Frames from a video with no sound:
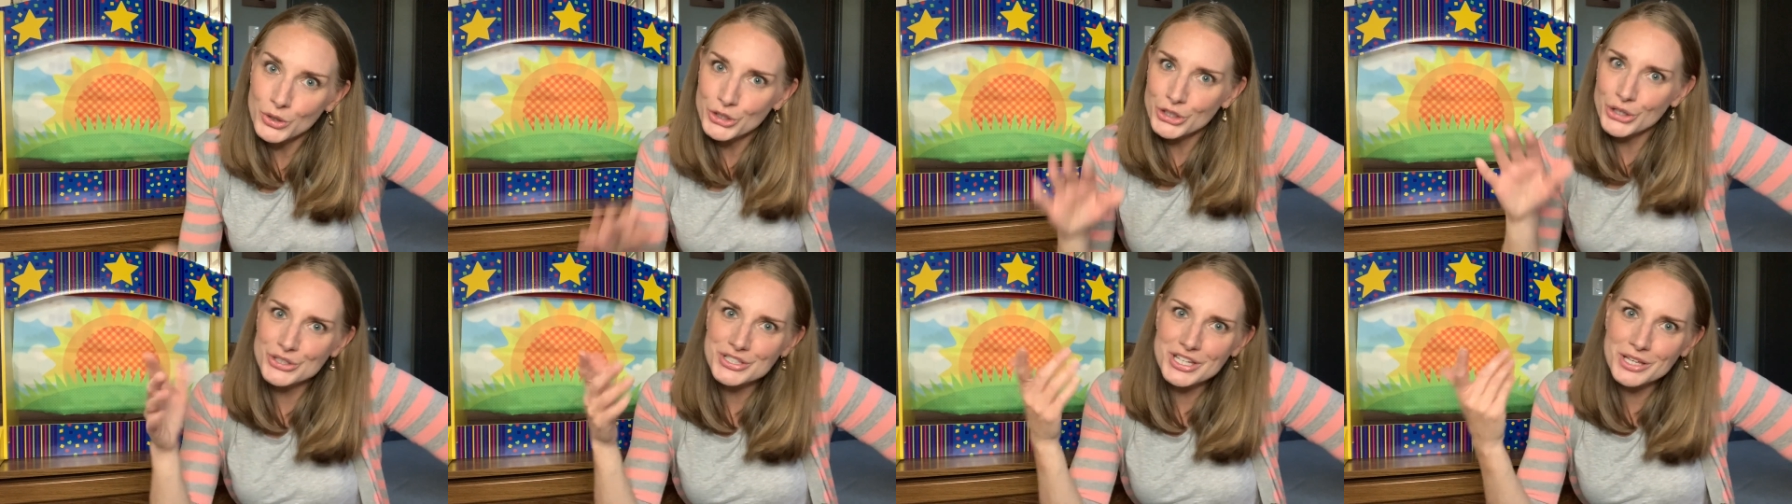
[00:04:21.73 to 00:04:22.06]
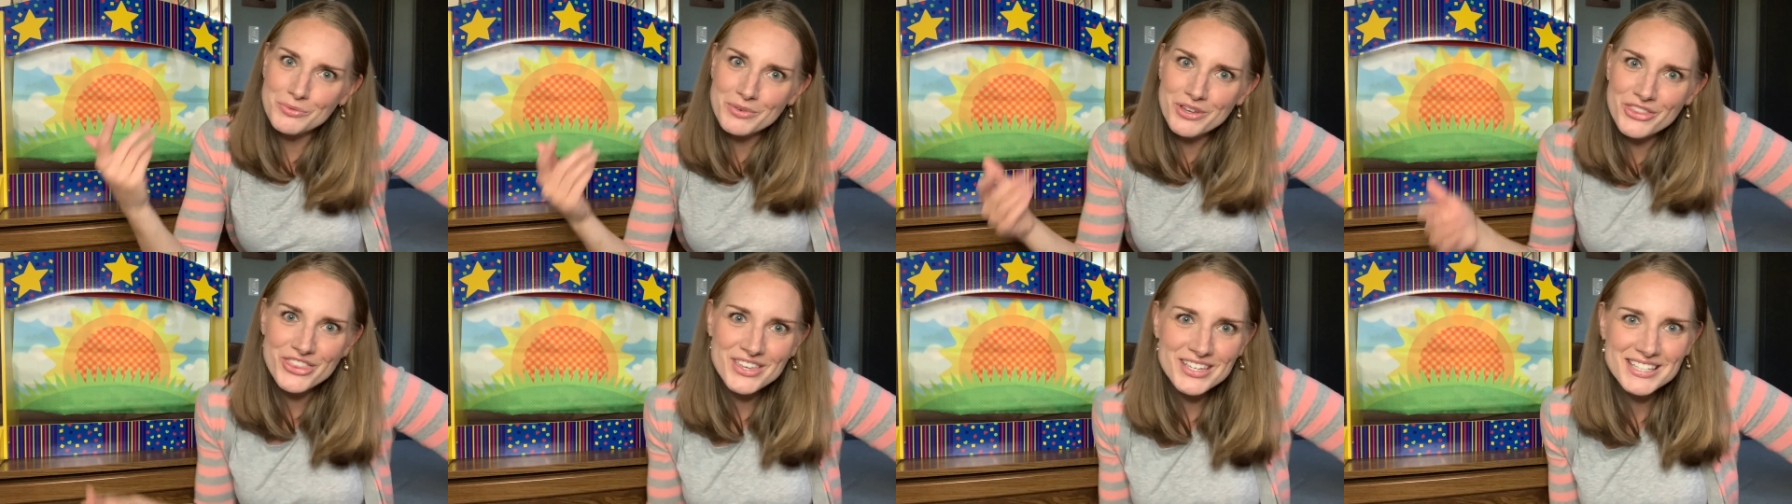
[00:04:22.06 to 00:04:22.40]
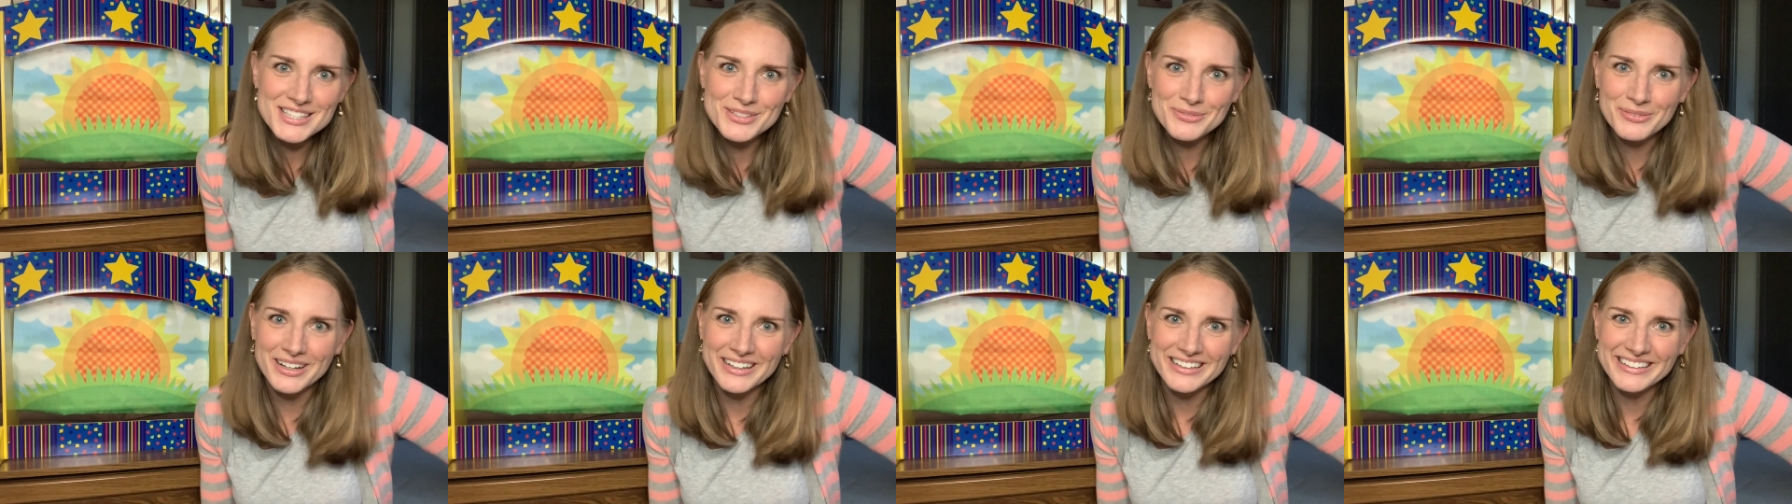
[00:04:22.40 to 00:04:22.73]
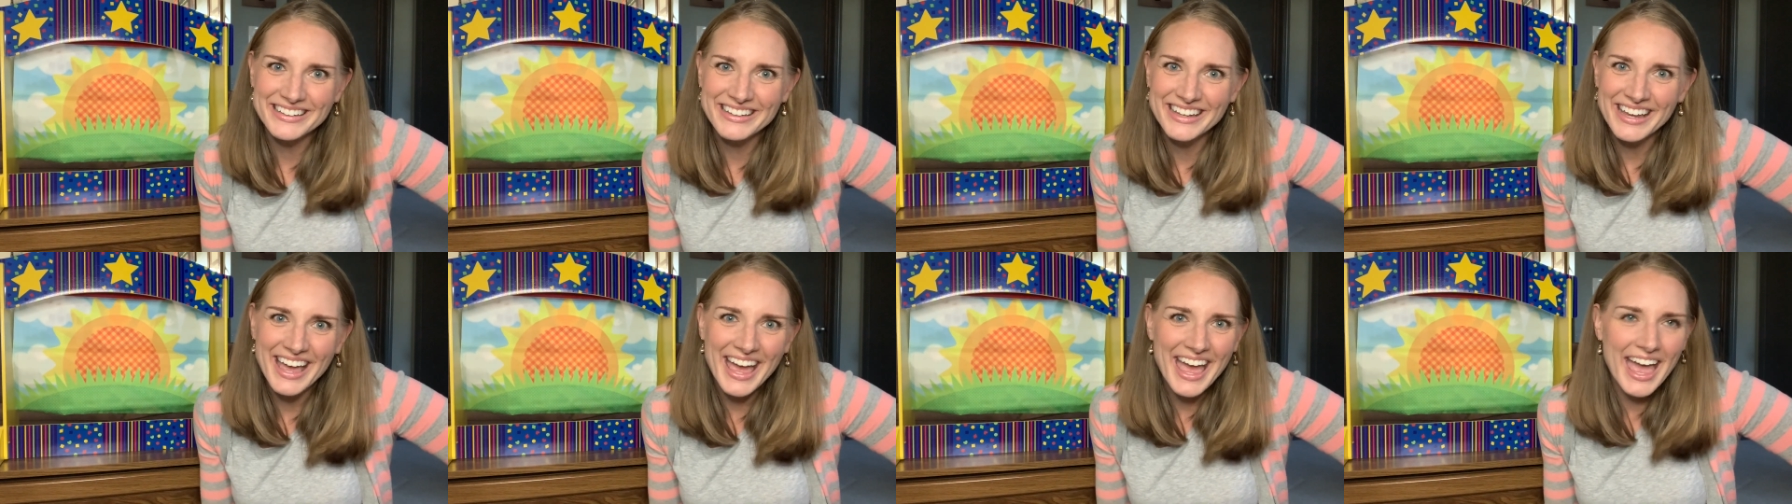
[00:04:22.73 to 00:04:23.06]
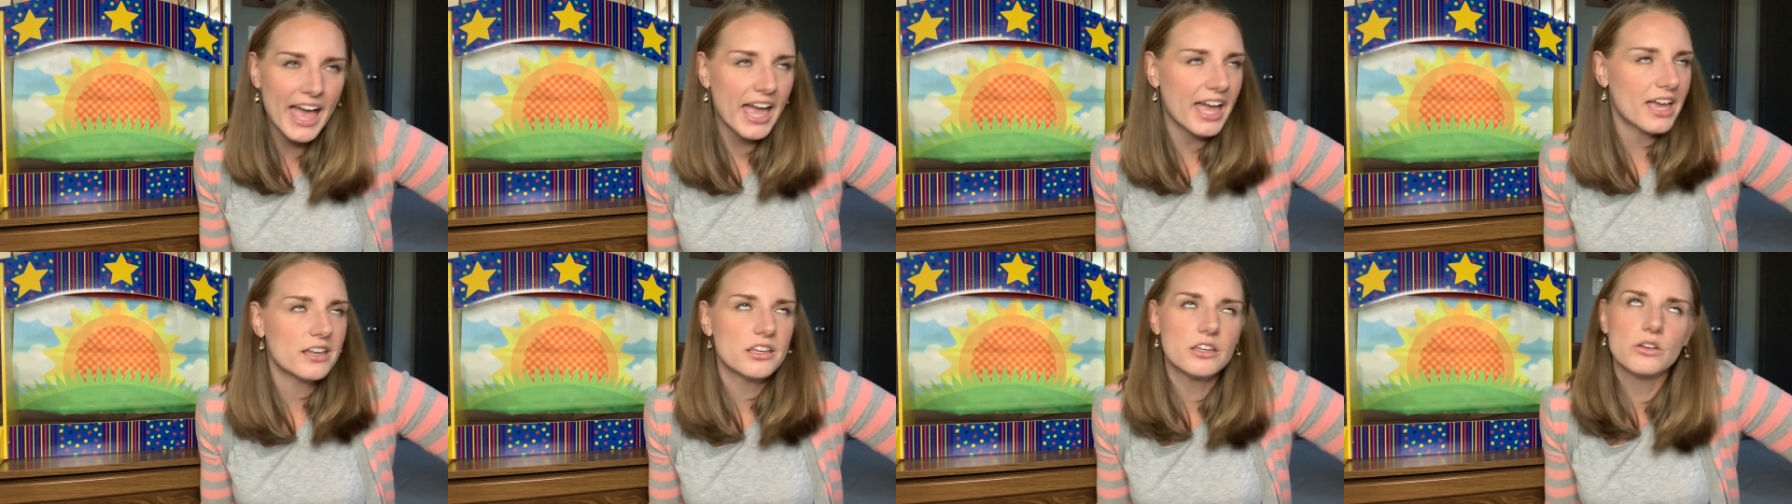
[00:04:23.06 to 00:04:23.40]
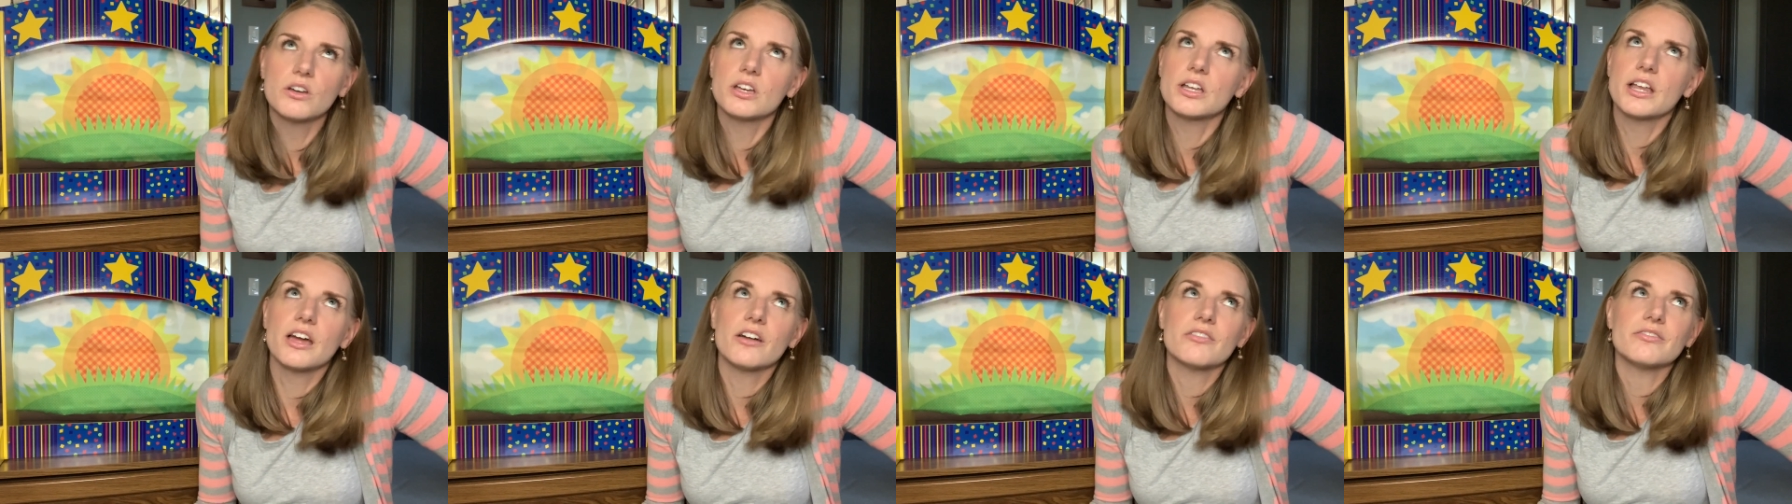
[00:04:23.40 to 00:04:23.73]
you're done with this one, and you
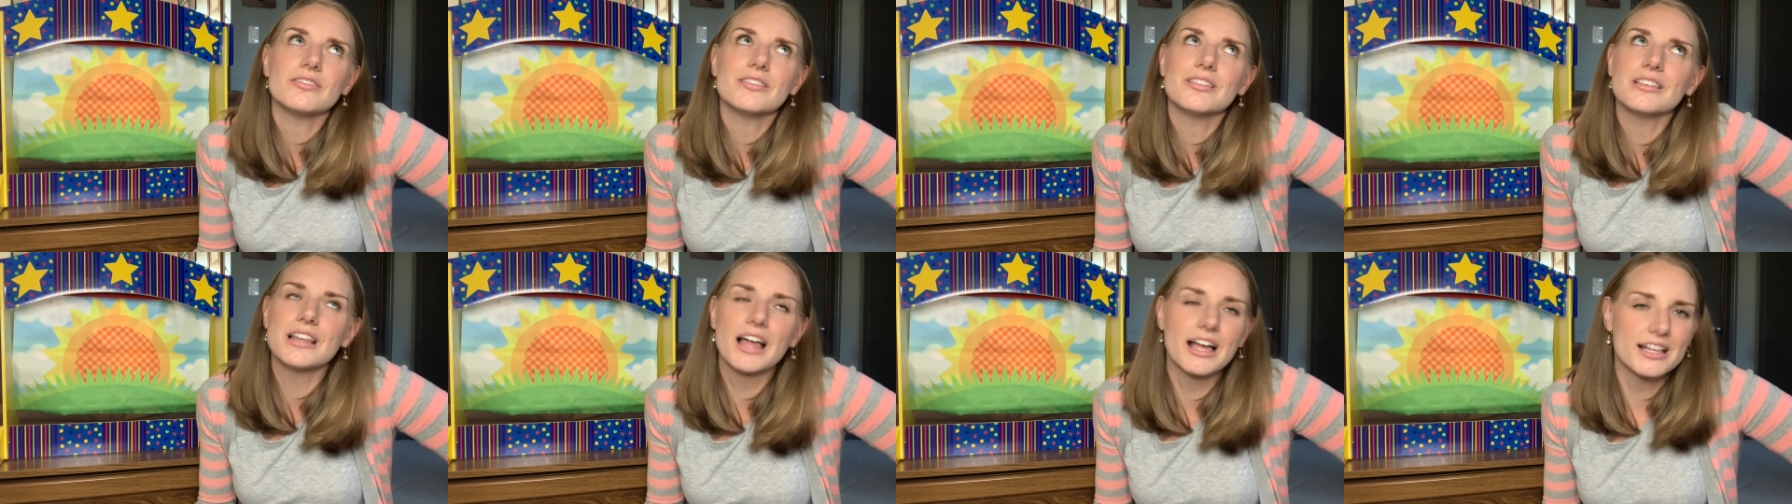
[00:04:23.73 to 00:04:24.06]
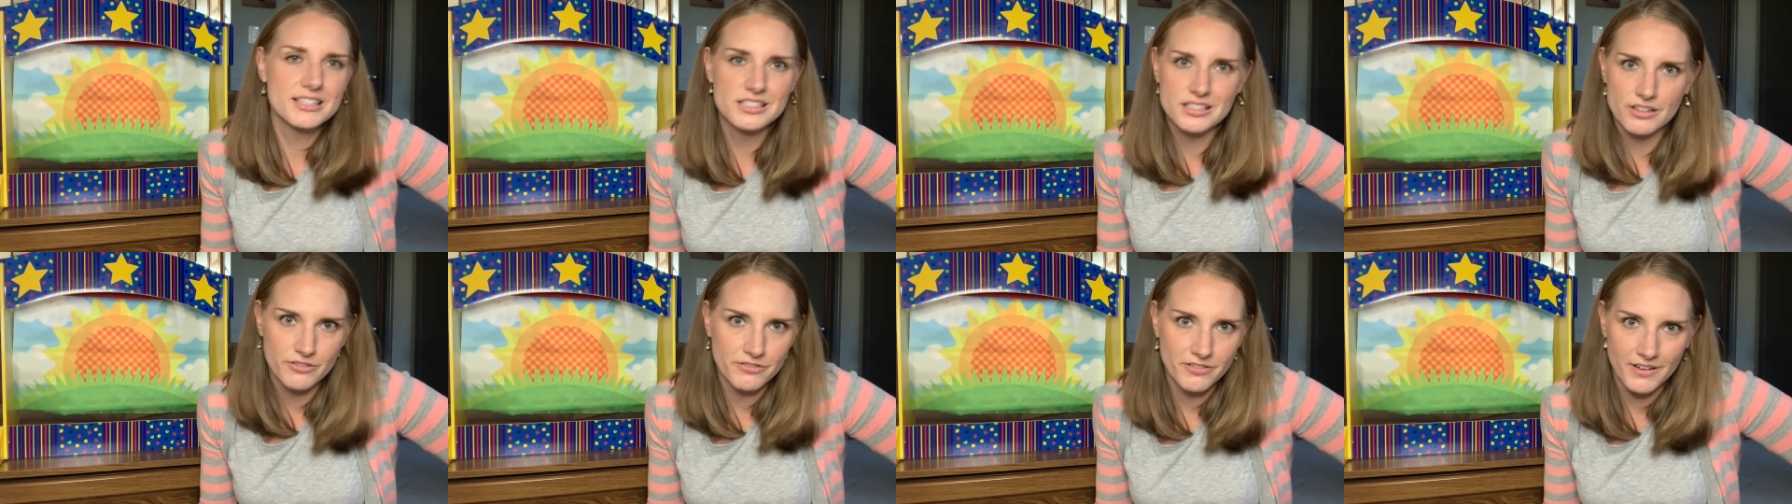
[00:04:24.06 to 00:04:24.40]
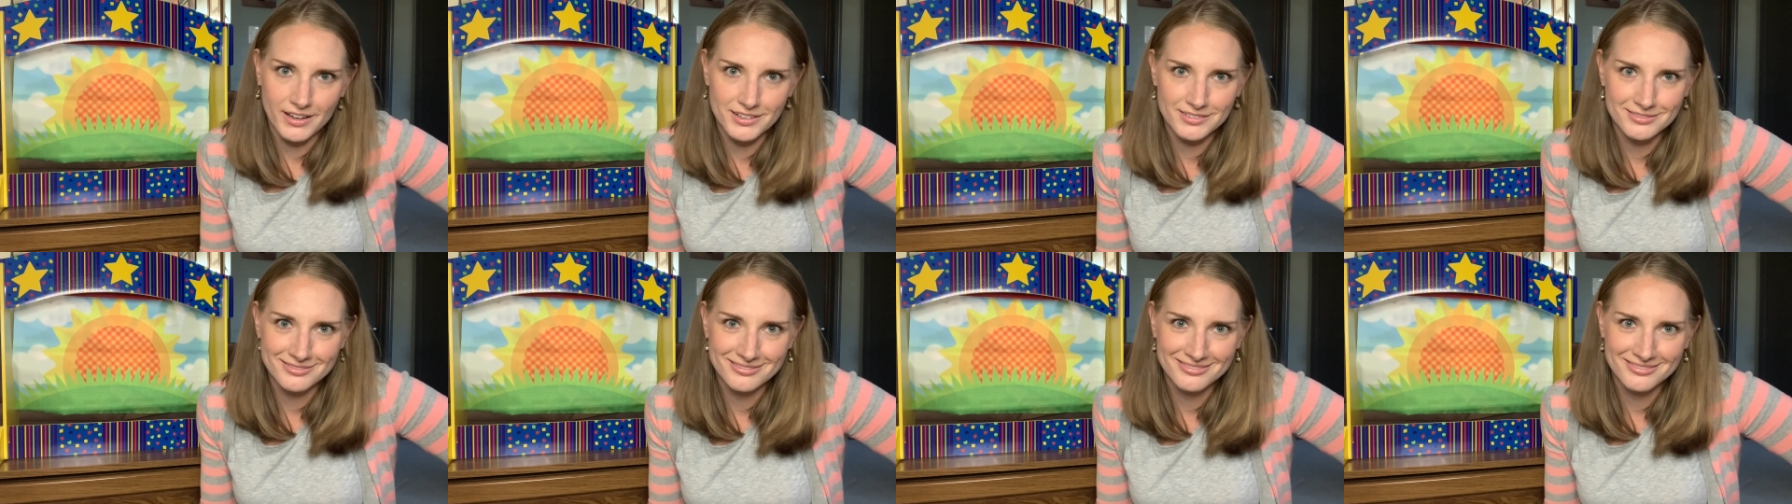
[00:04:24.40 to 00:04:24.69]
can have lots of fun.